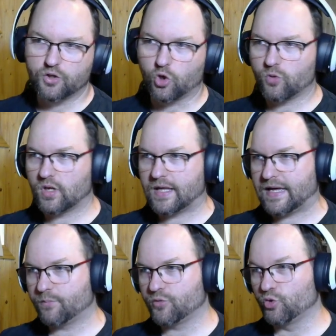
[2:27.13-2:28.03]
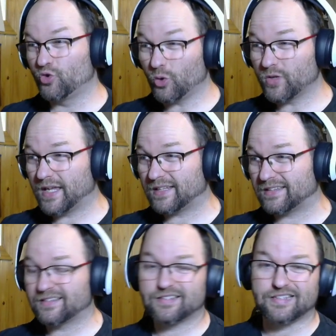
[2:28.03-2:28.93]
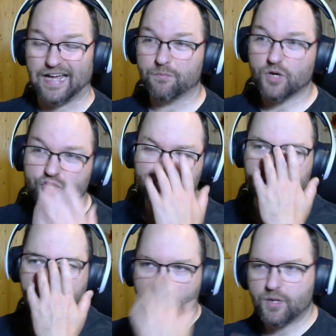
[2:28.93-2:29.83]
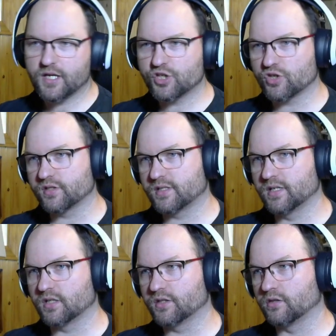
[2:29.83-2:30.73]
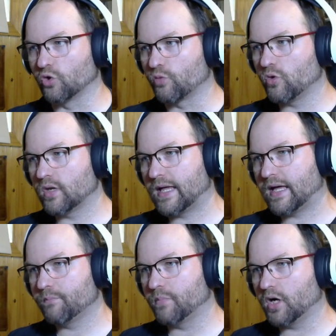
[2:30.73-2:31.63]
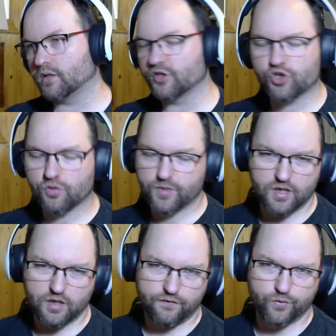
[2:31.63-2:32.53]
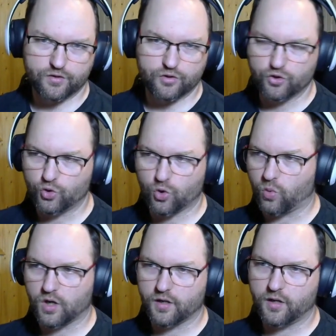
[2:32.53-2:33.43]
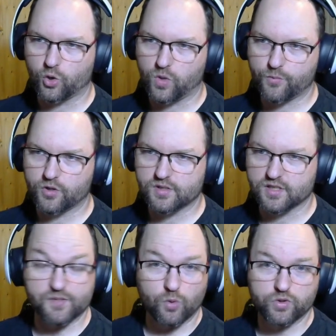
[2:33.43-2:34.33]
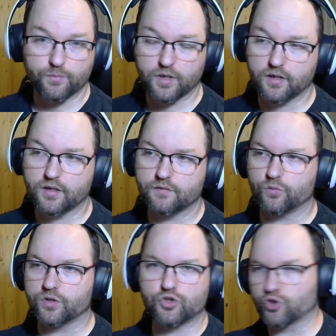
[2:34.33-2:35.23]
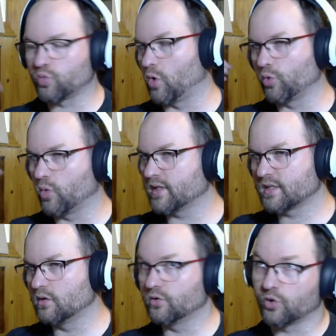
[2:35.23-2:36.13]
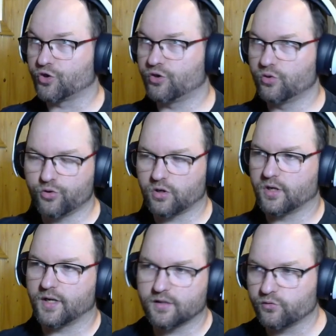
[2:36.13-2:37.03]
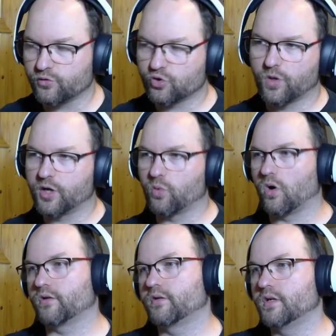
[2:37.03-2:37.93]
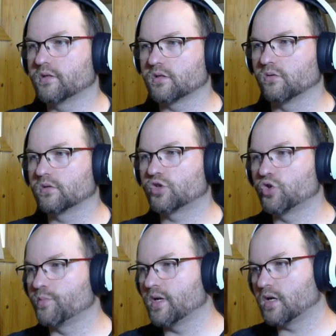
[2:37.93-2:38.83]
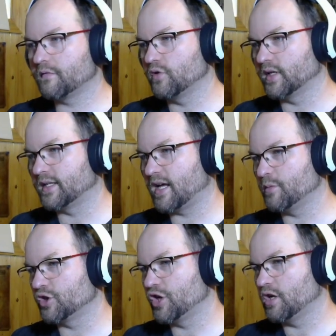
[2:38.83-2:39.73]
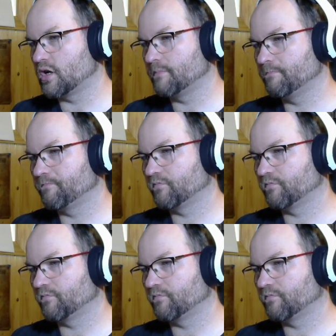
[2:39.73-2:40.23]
Normal lab, you don't get that much damage until normal lab, but it should be enough with the new quality on weapons. It's multiplicative. With just one whetstone or two, you're gonna get 20 quality, so it should be enough. You get damage here,